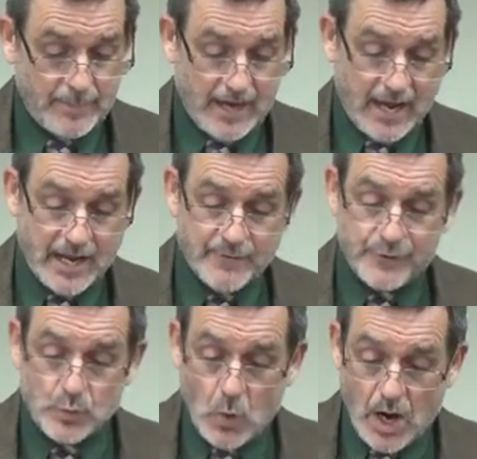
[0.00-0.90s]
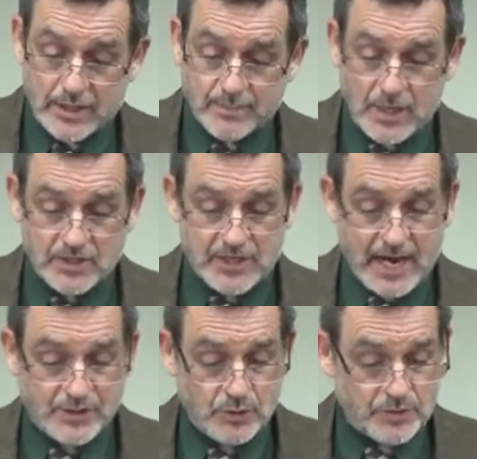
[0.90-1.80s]
and if you walk in my
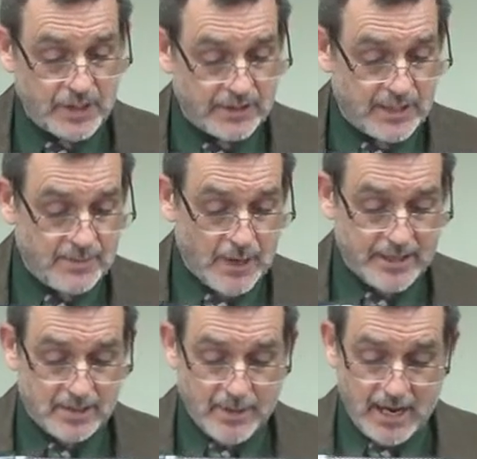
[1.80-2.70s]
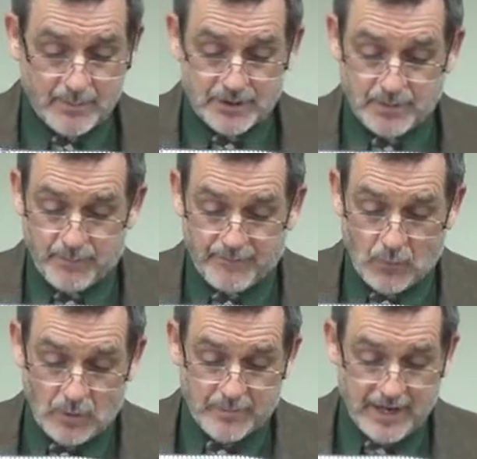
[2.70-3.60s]
statutes and keep my commandments and
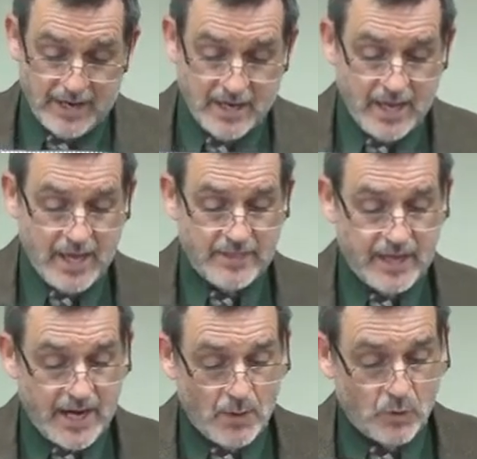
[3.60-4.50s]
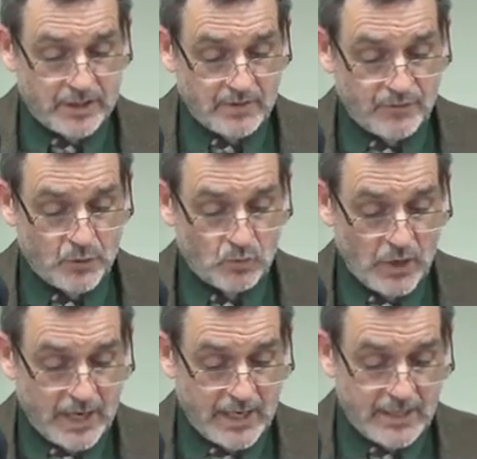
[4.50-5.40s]
perform them, then I will give you
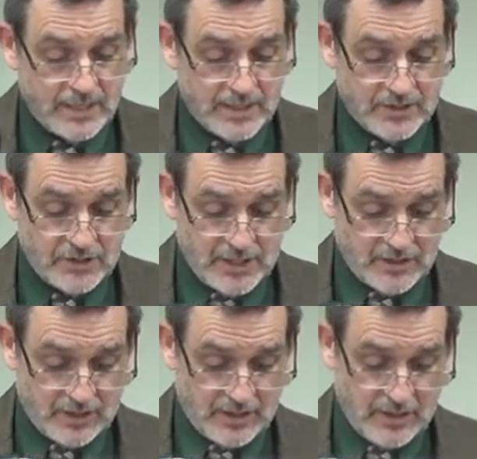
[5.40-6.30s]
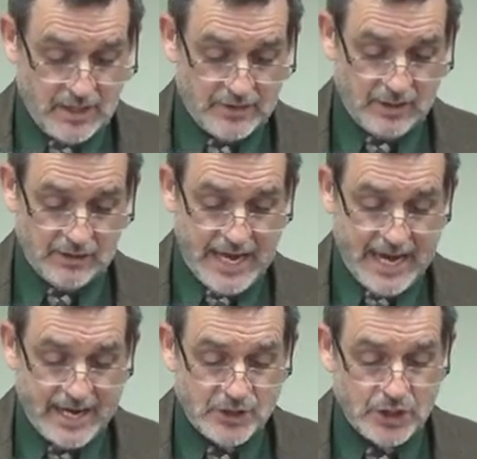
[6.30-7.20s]
rain in its season. The
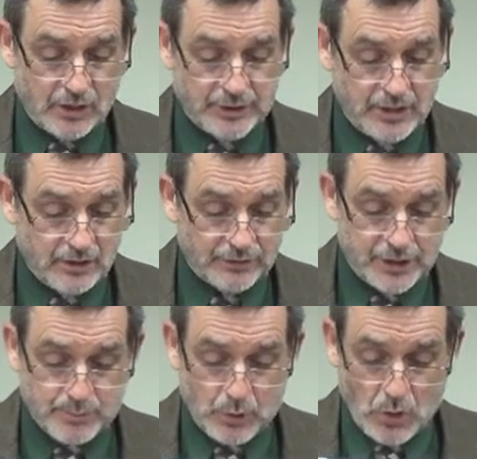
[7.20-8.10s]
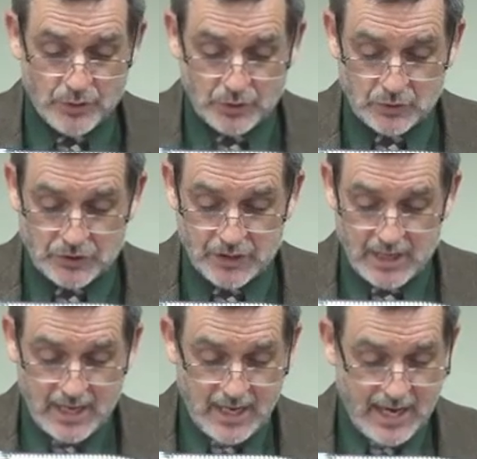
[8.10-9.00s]
land shall yield its produce,
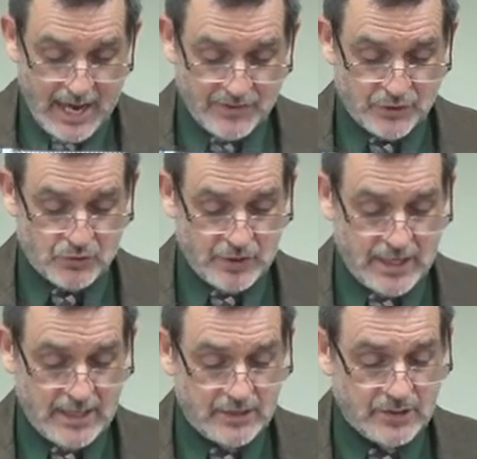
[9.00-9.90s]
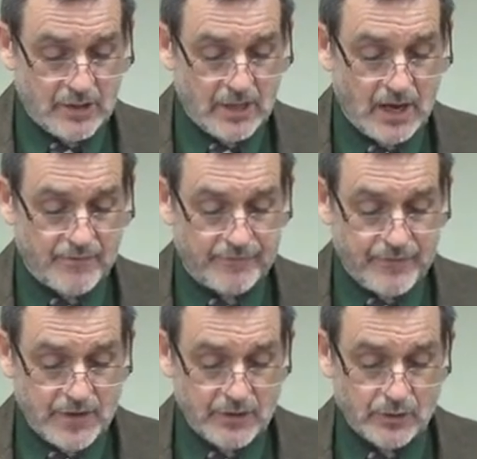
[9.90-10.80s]
and the trees of the
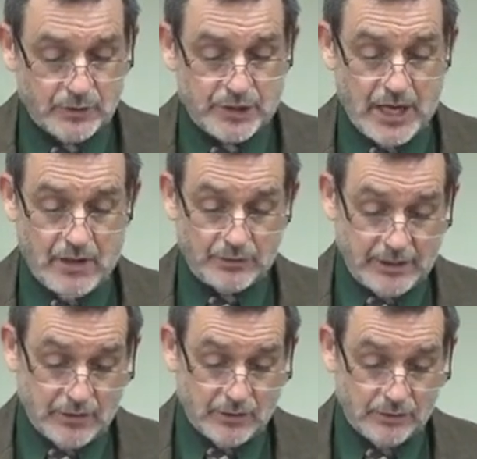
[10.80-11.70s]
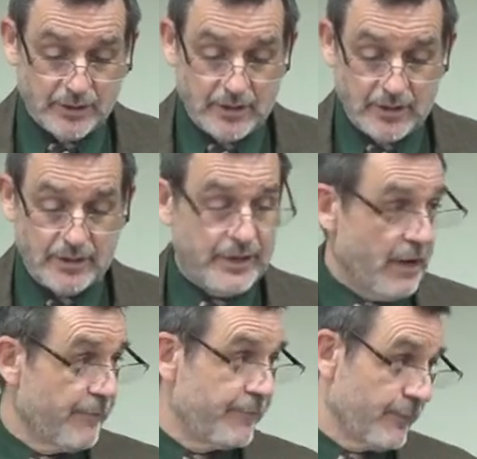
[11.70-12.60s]
field shall yield
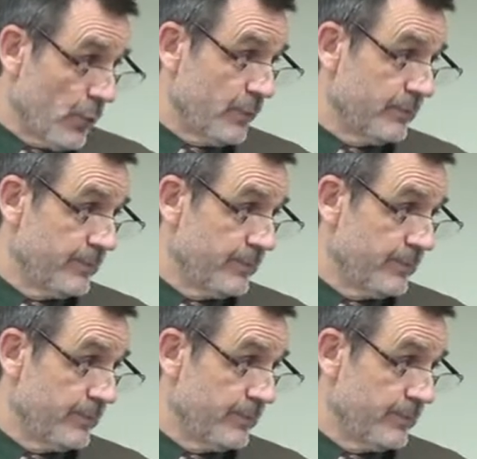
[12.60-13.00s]
their fruit.